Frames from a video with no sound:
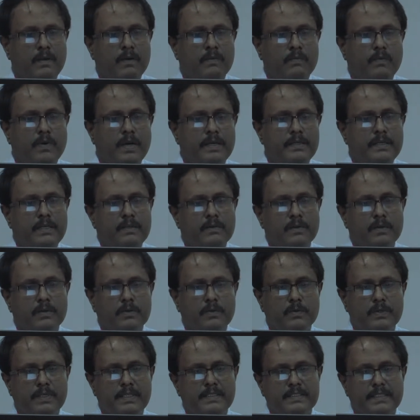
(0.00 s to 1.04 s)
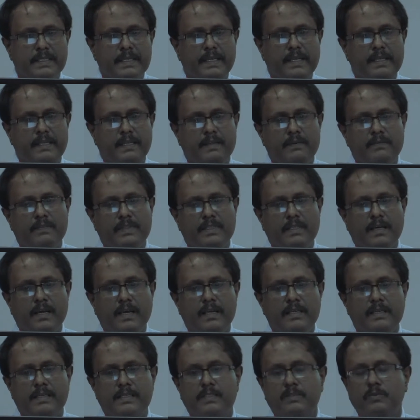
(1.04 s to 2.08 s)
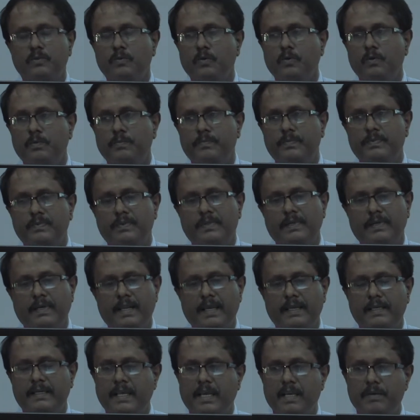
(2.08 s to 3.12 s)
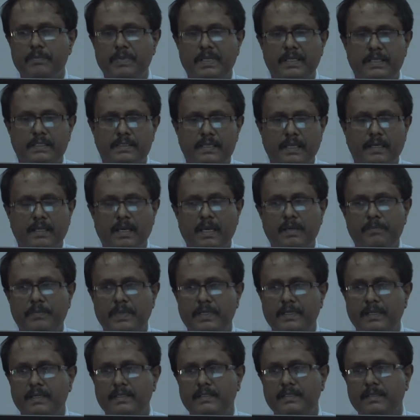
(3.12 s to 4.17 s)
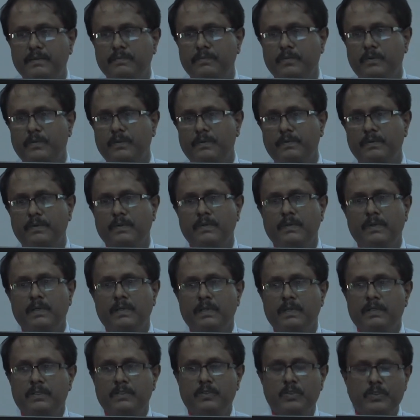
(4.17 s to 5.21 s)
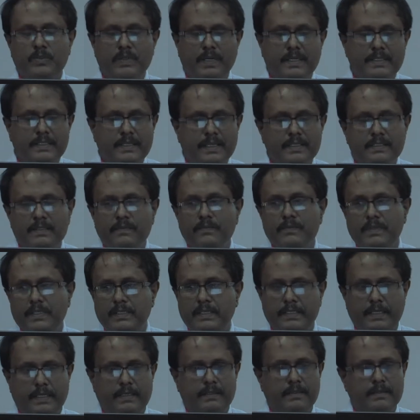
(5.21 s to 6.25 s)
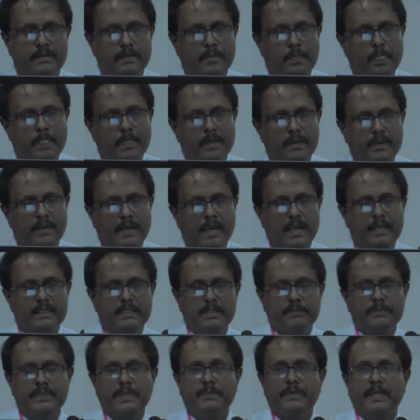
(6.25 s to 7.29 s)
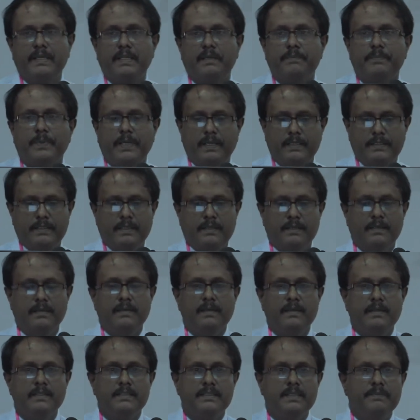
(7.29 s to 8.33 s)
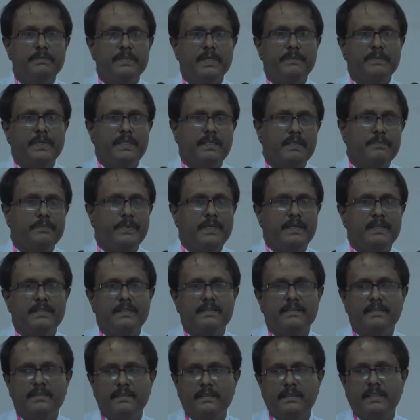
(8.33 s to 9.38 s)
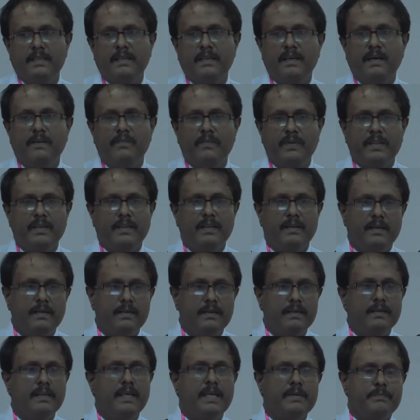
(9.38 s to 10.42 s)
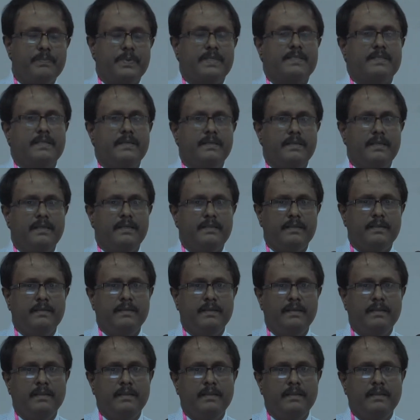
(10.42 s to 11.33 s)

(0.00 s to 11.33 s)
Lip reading: Finding on routine screening with high-risk group, like diabetes and hypertension, for usual test, we detect. And symptomatic patient, they are very late presentation.